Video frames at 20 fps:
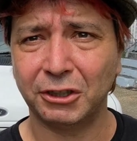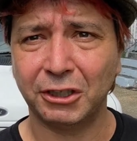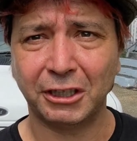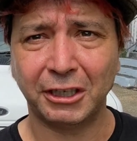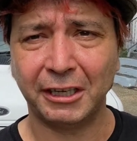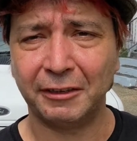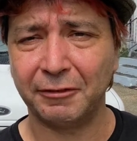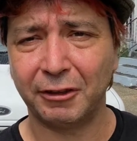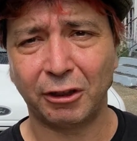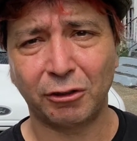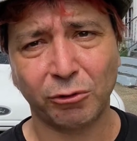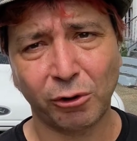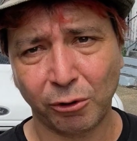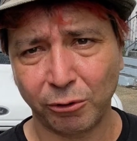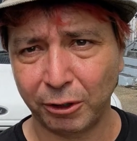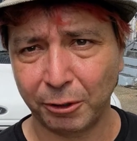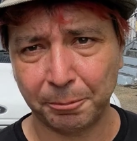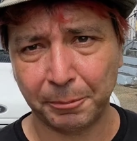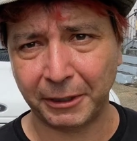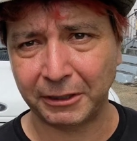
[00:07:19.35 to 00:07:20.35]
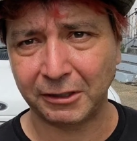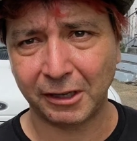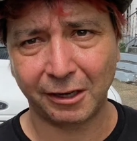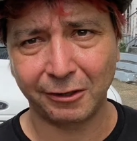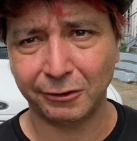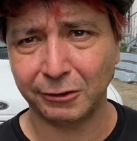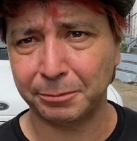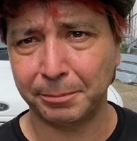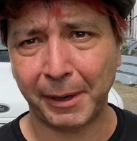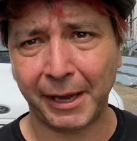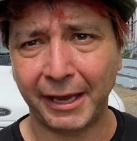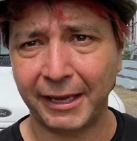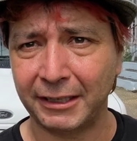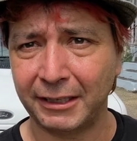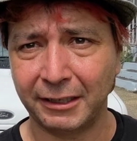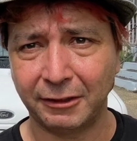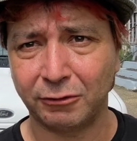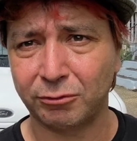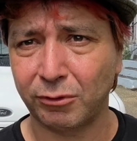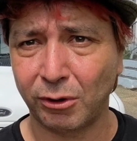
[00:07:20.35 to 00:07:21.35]
You could even throw it in a McDonald's
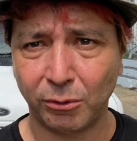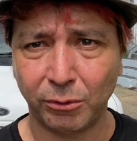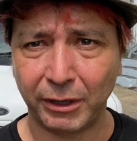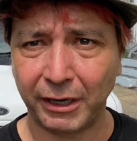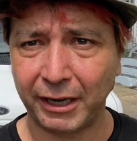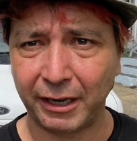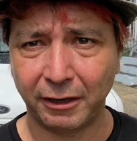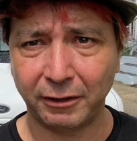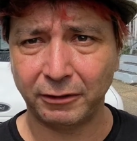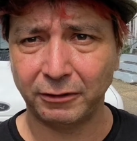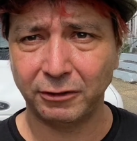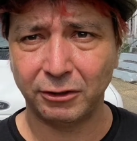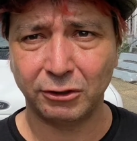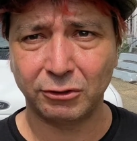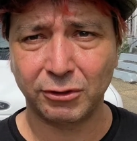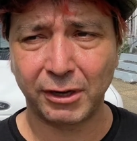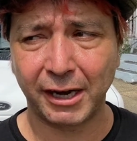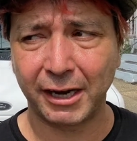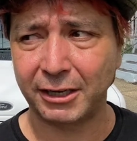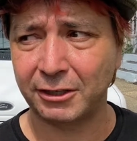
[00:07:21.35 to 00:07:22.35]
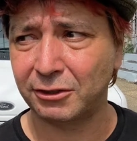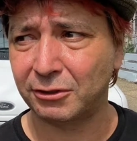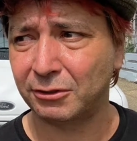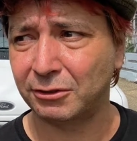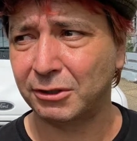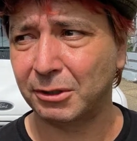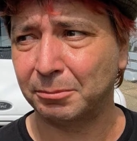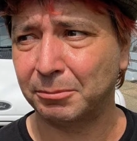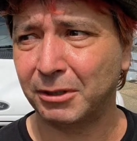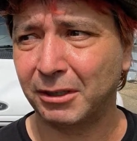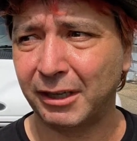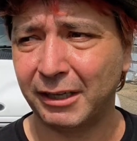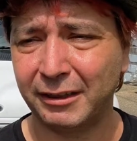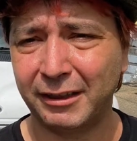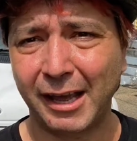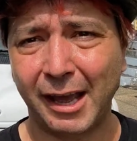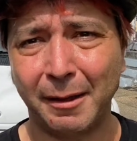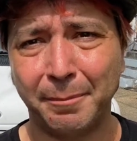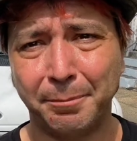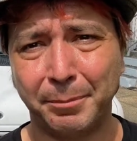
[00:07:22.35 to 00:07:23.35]
bag and throw it out in the trash or something like
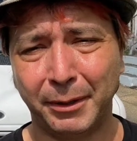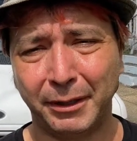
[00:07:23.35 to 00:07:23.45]
that.